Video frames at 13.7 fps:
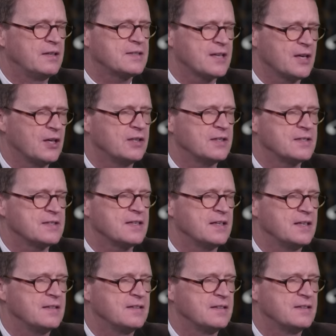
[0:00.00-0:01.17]

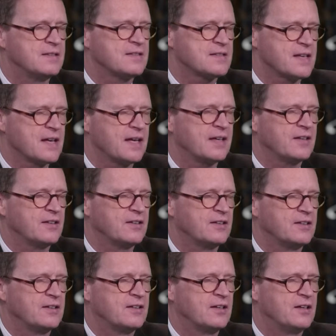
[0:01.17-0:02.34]
eternity saying,
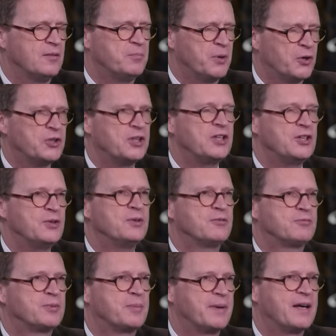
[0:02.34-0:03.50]
a body you
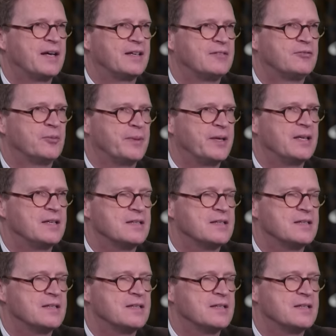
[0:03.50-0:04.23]
have prepared for me.